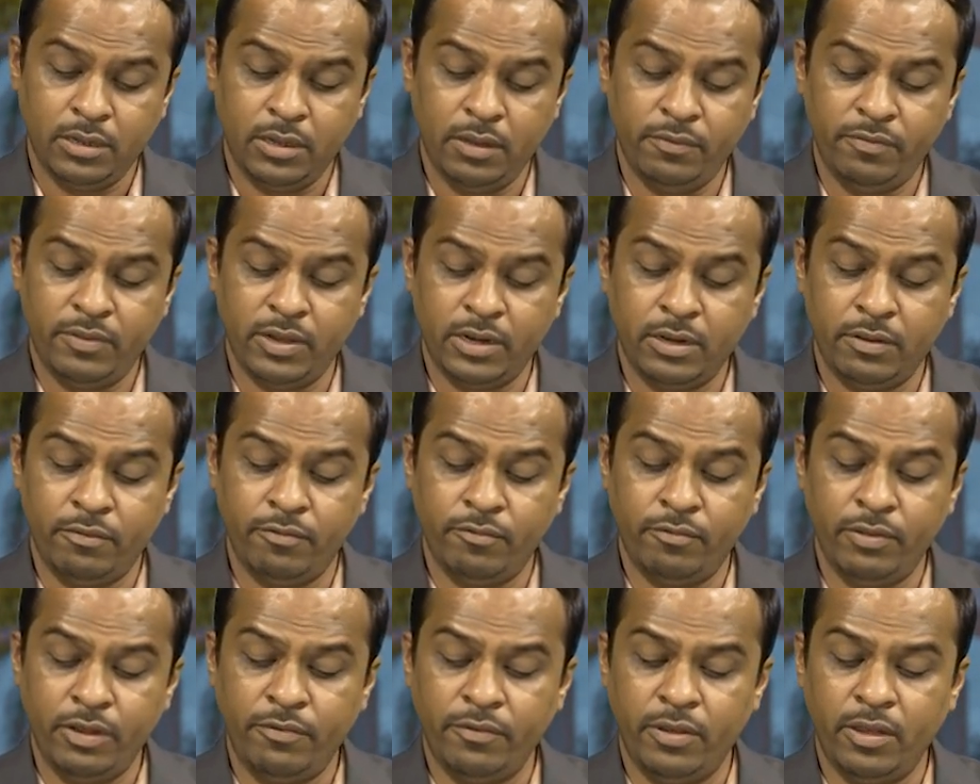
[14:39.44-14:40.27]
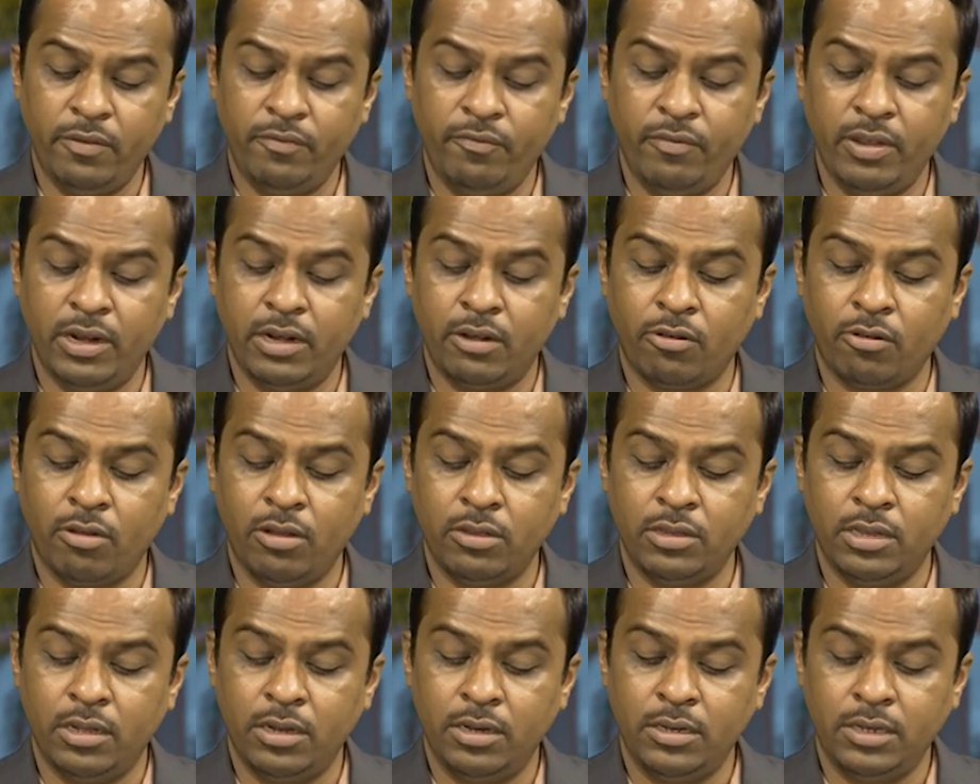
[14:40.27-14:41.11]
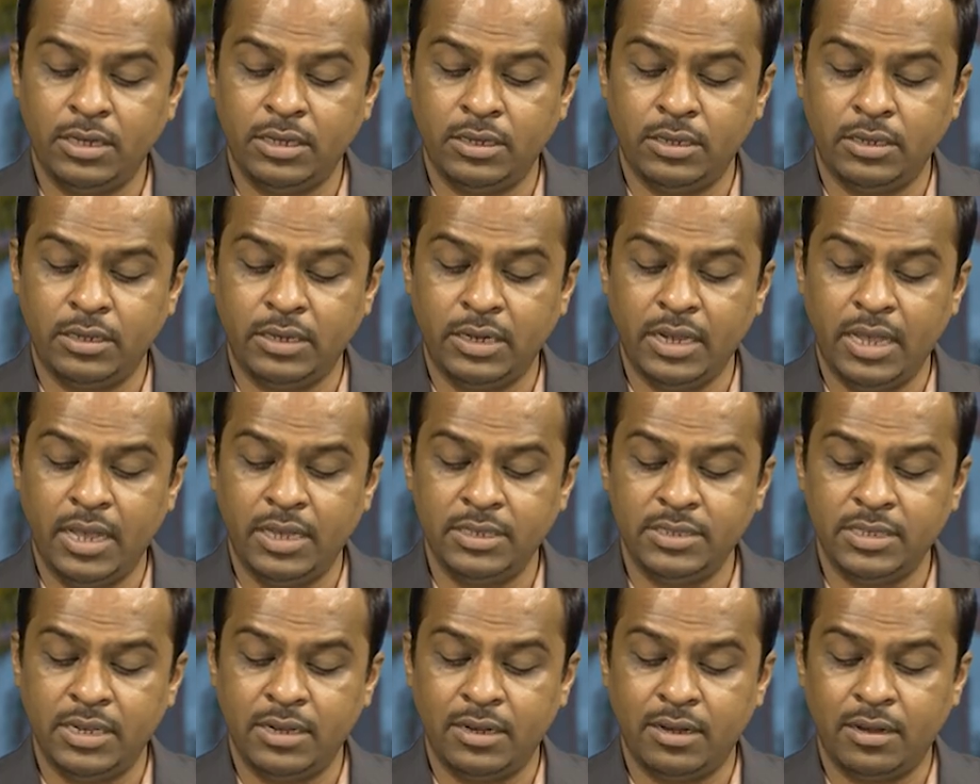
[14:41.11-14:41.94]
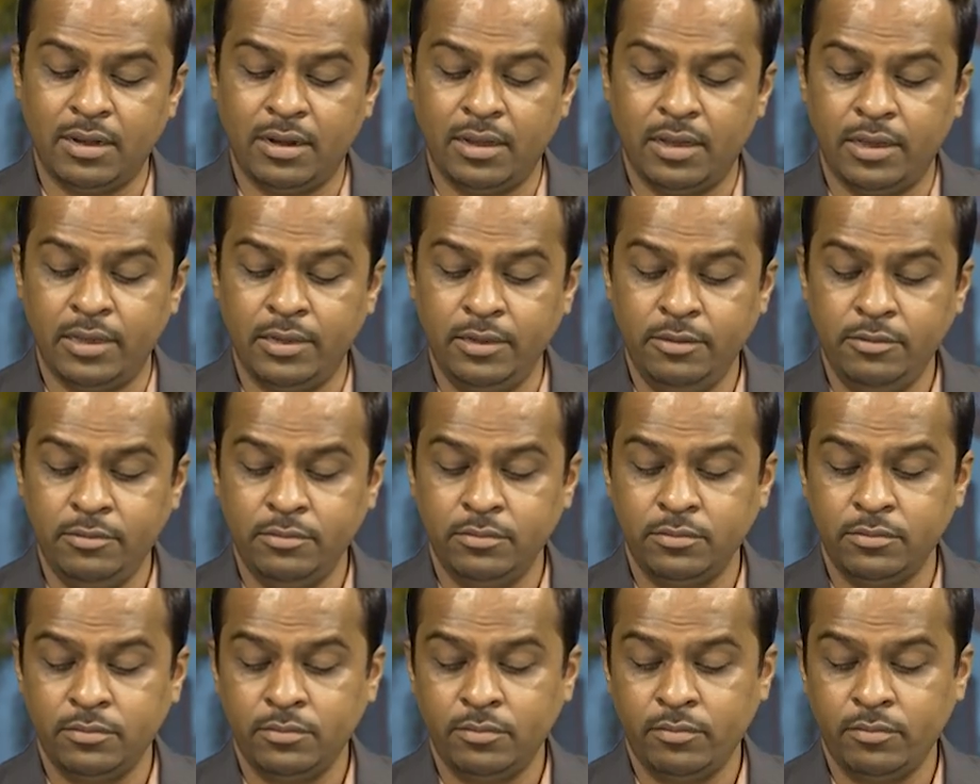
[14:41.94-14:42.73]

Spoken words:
If we draw the tangent line